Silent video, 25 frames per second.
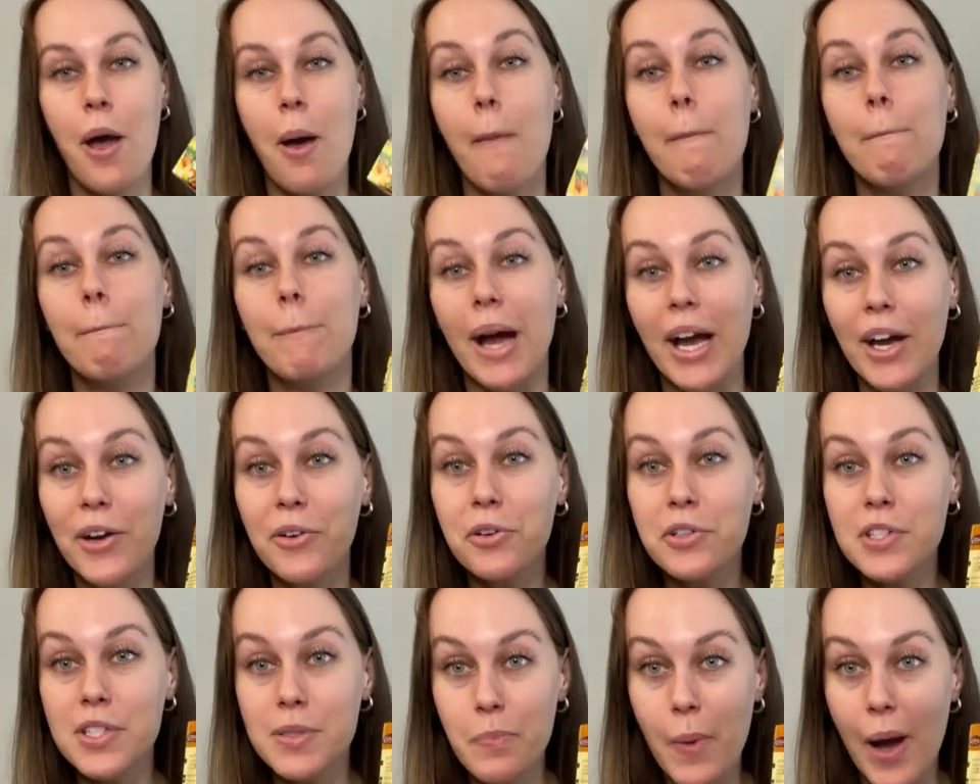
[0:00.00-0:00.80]

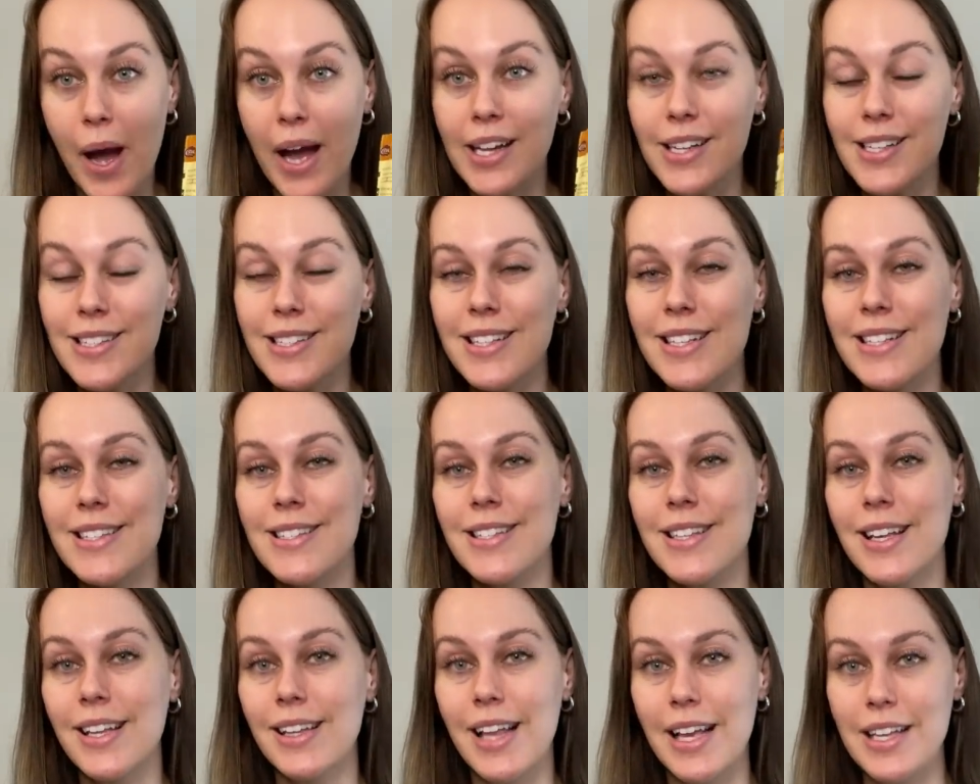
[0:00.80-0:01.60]
Bengal Spice
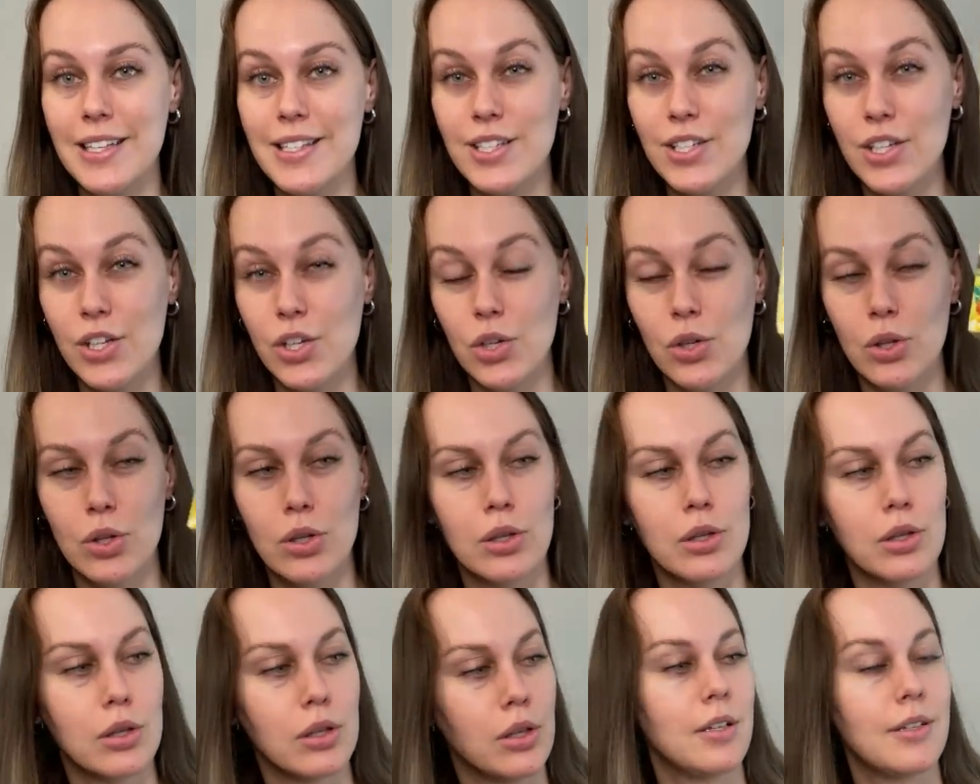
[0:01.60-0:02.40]

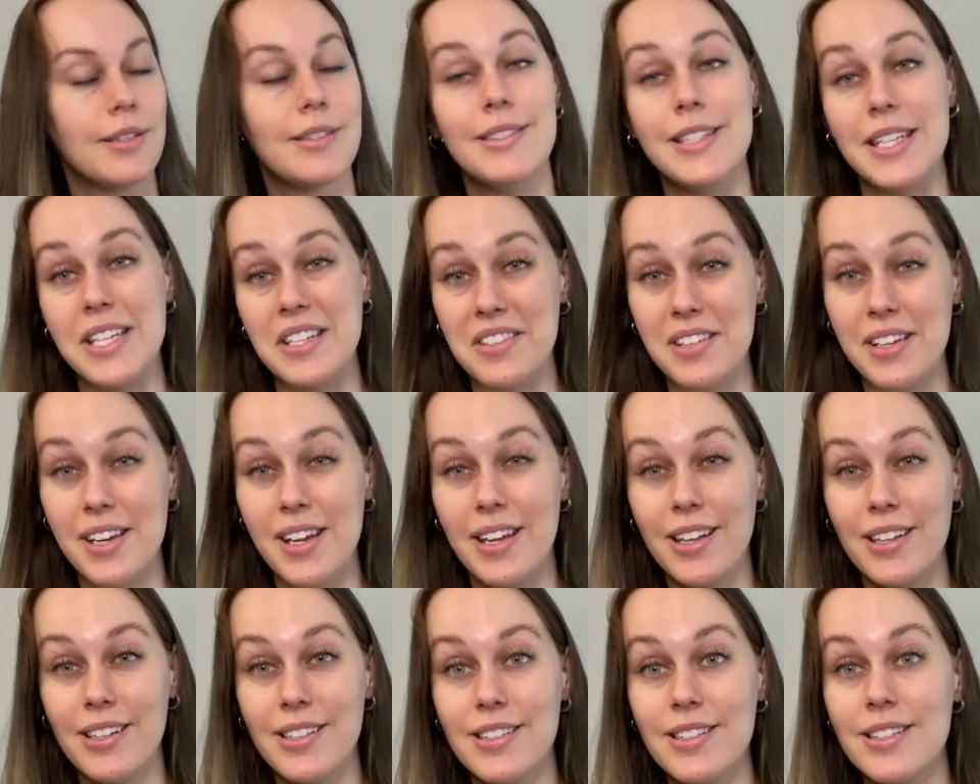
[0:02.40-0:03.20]
Celestial
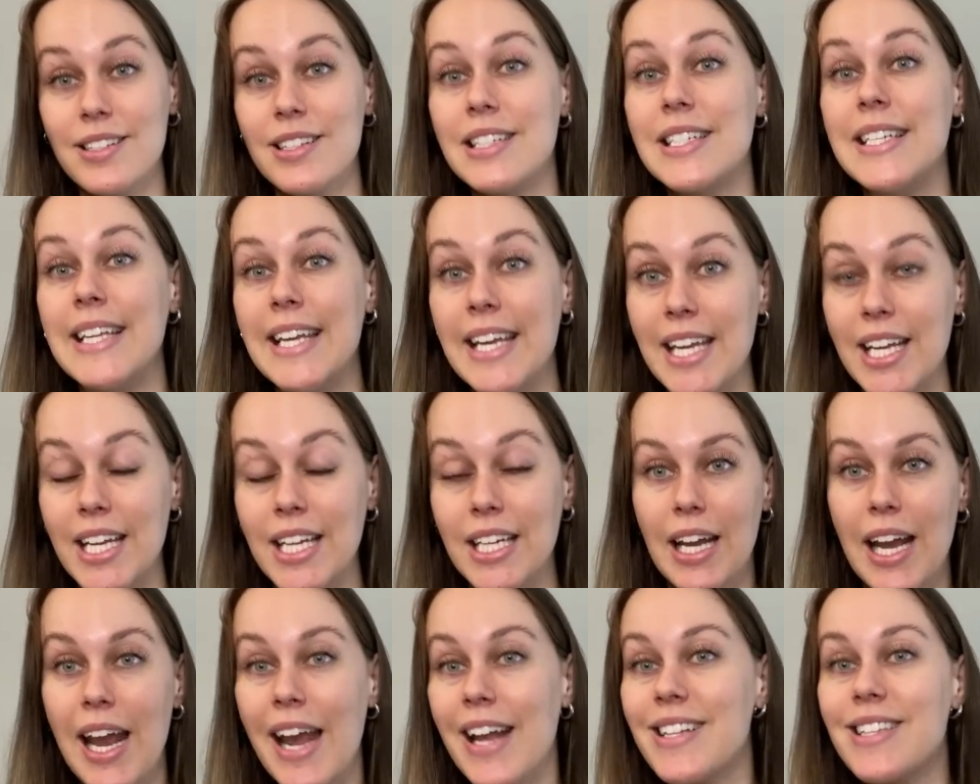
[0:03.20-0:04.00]
Seasonings
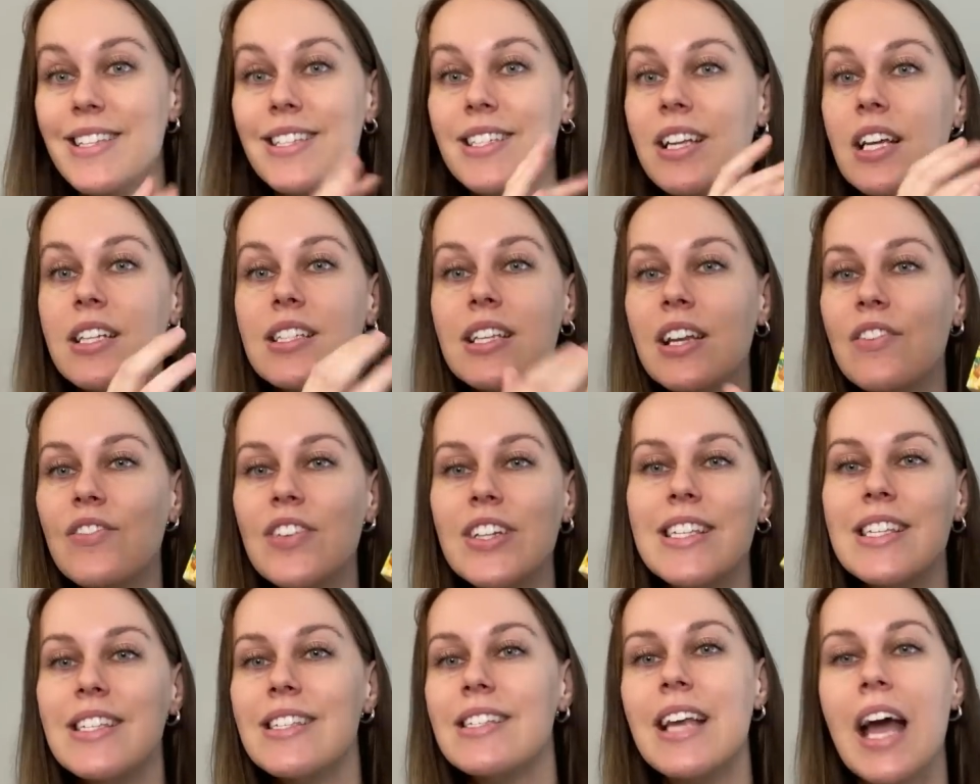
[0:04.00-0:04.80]
Tea. It doesn't
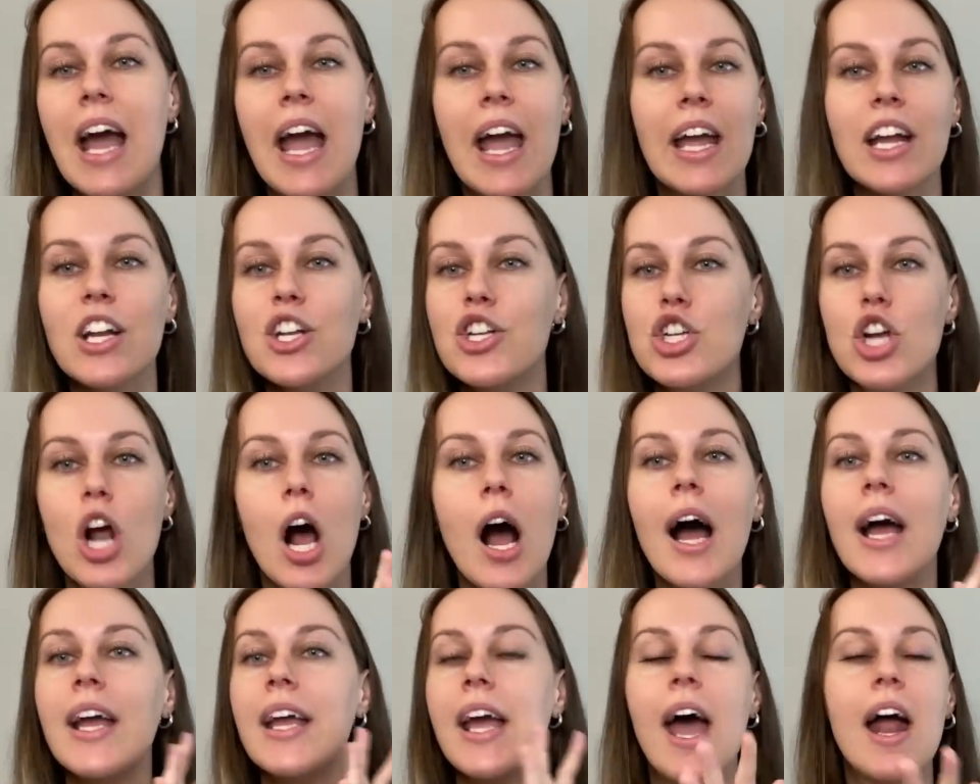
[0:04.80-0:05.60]
even say
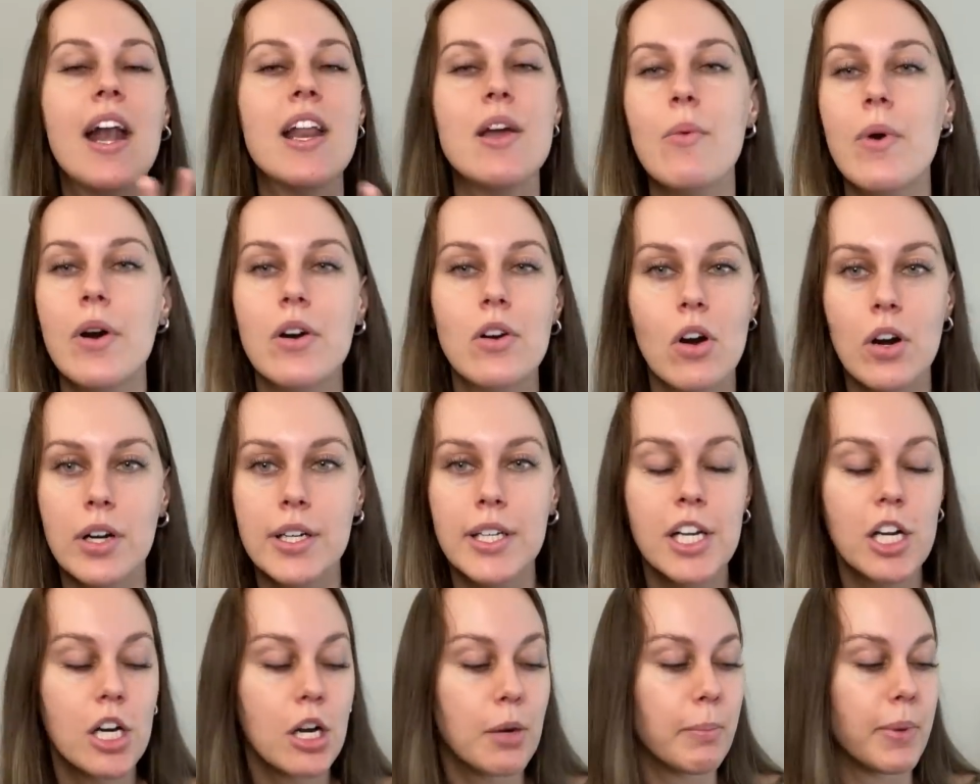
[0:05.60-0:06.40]
chai anywhere on
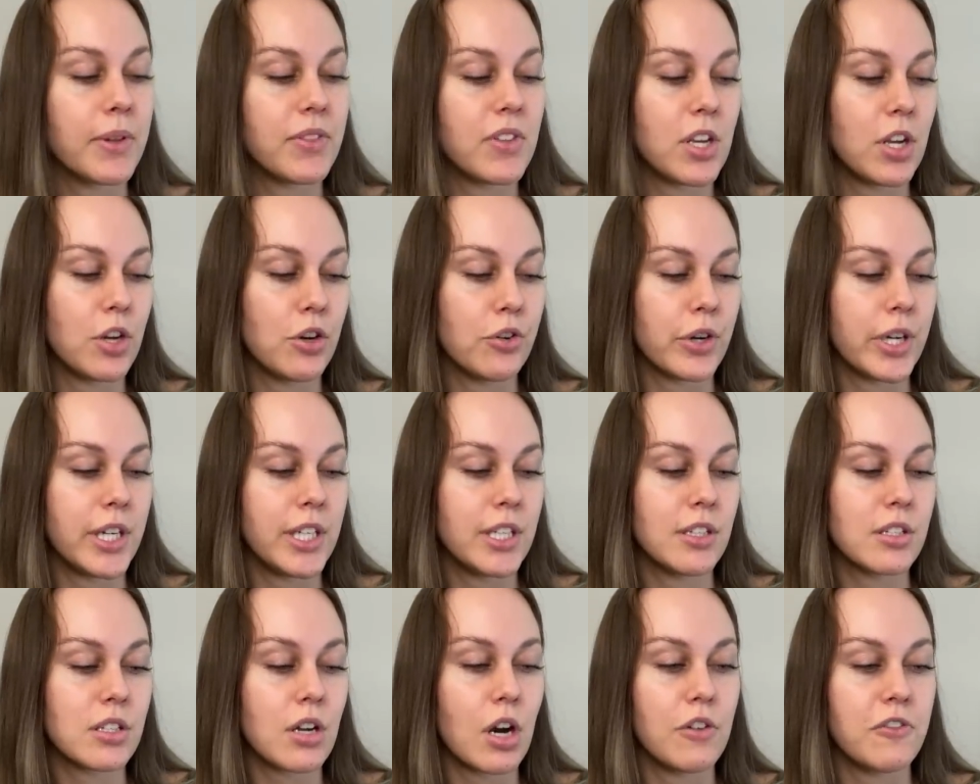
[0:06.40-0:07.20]
here, but the
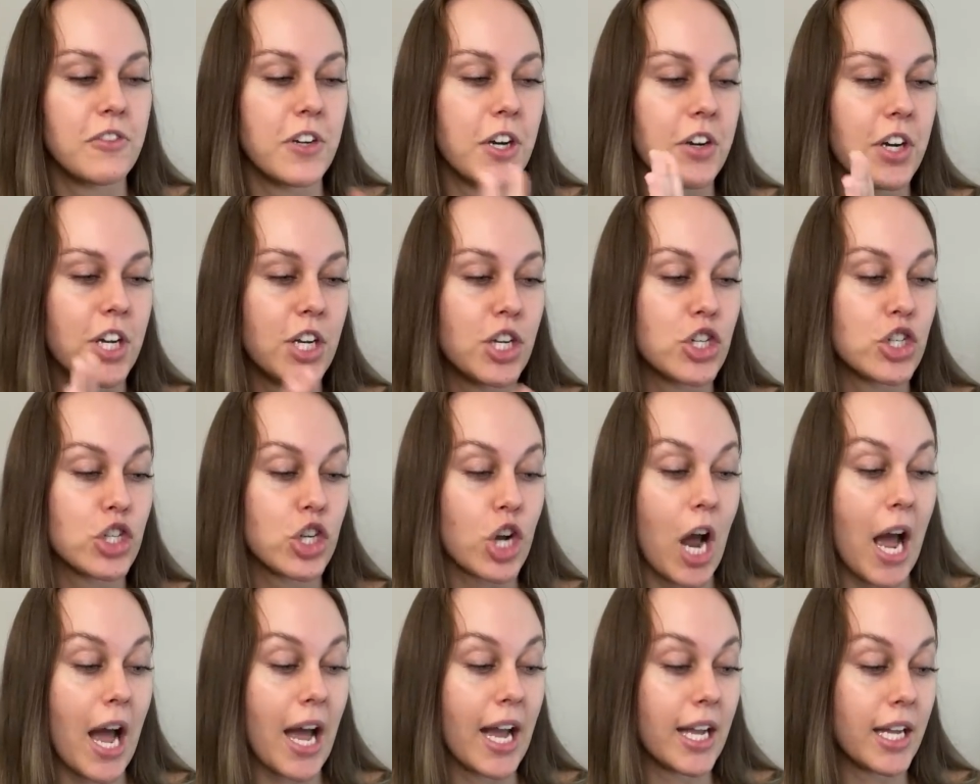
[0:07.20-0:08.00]
ingredients are very
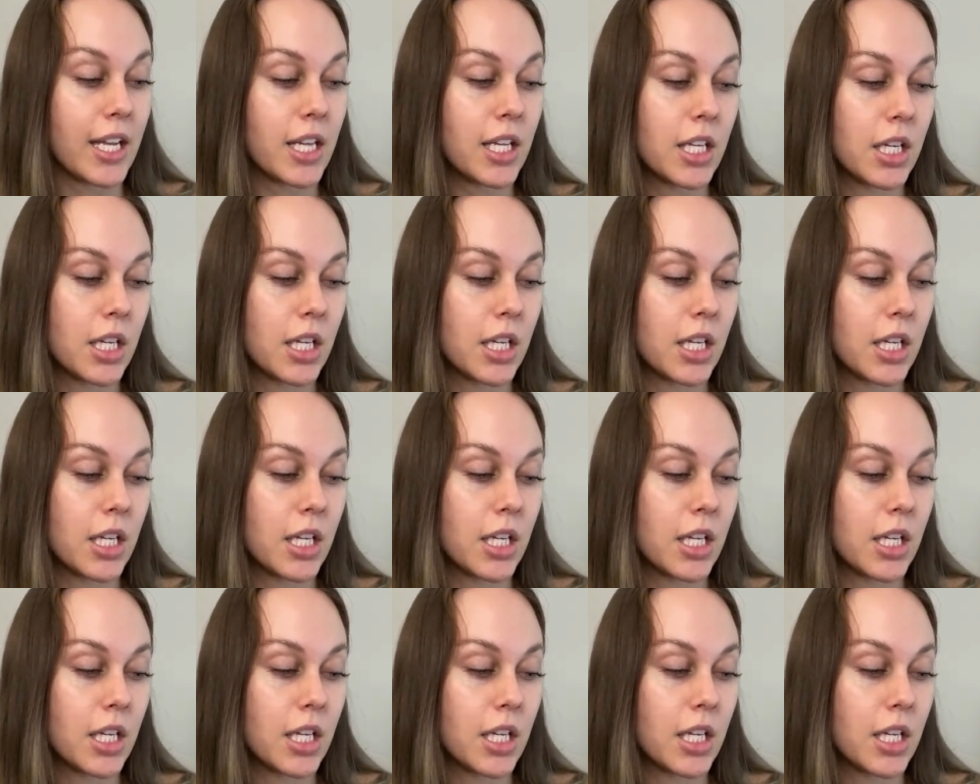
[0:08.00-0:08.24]
chai,